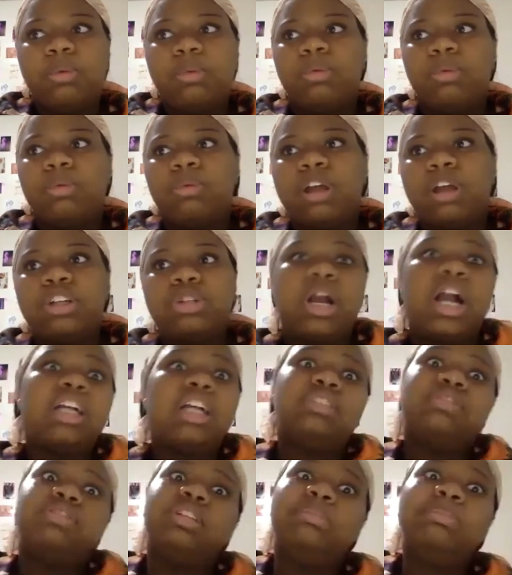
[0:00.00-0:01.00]

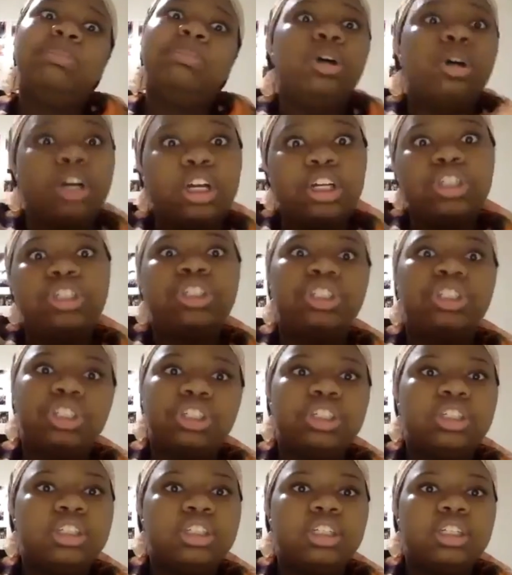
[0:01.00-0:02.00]
retroactively push
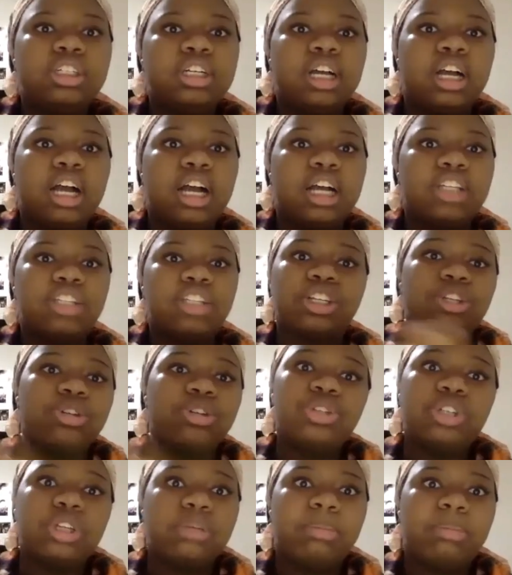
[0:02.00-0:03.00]
a
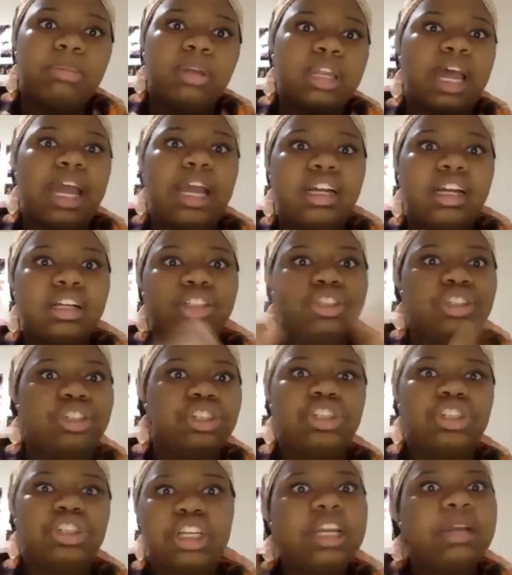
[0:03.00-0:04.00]
solution, like
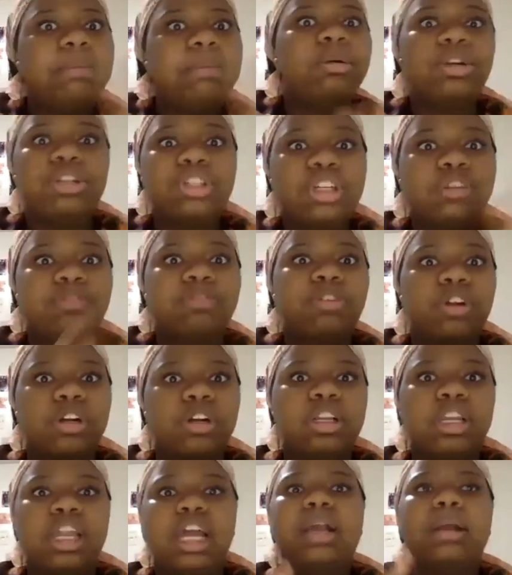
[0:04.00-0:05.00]
just to keep pushing
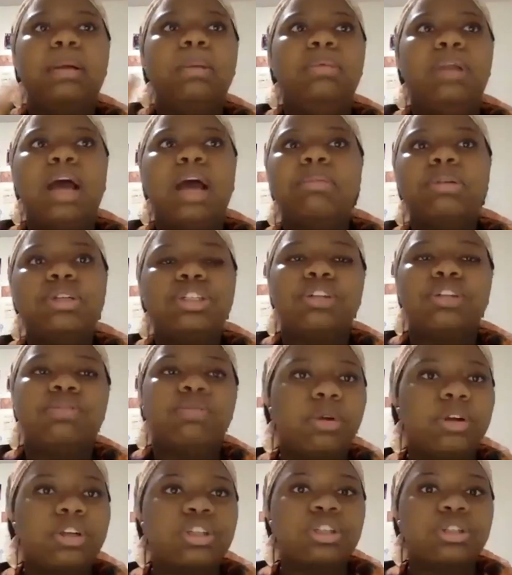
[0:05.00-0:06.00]
for, like not pushing
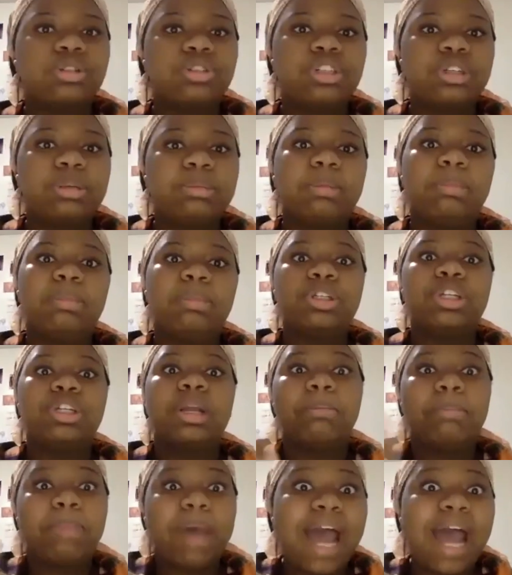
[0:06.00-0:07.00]
for a solution, but
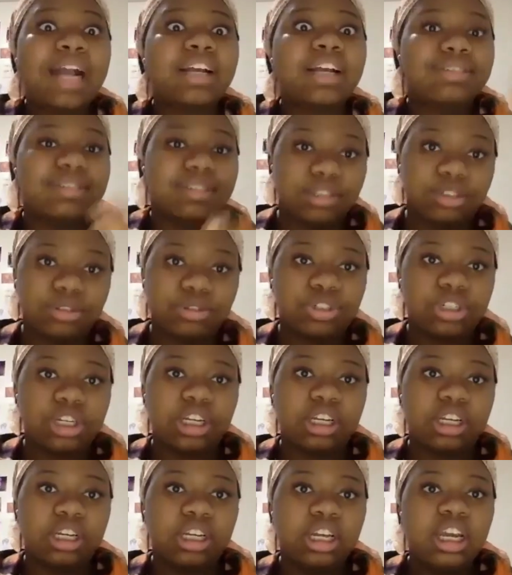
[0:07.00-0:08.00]
pushing back a
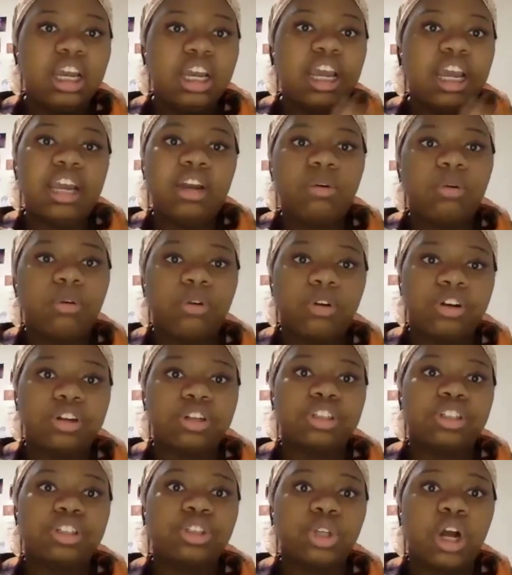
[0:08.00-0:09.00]
solution in
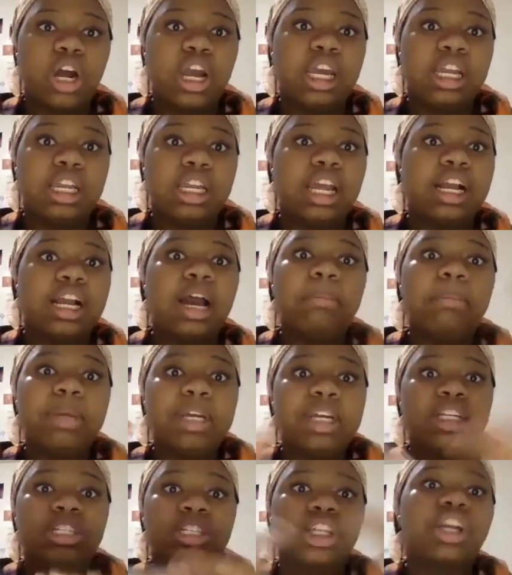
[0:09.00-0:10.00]
order to try and like
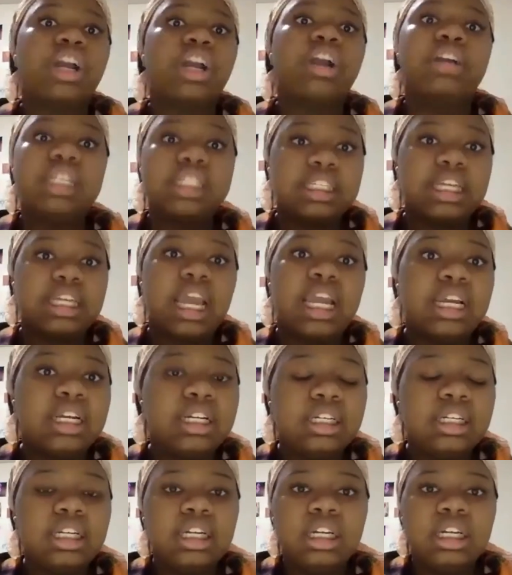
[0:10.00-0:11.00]
appease the current
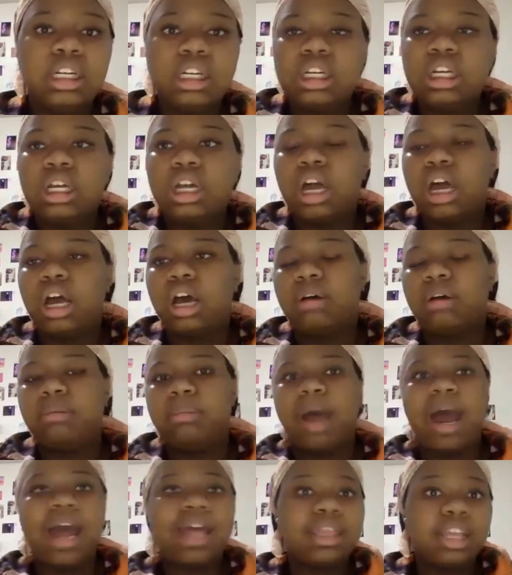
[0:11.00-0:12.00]
state.
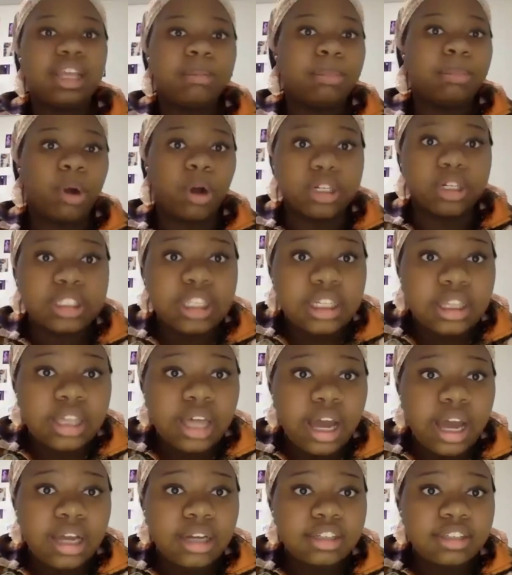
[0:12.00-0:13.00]
I think Bard did
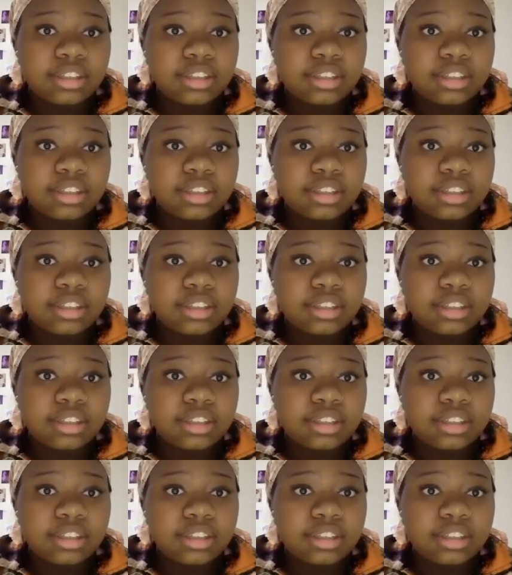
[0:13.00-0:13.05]
that.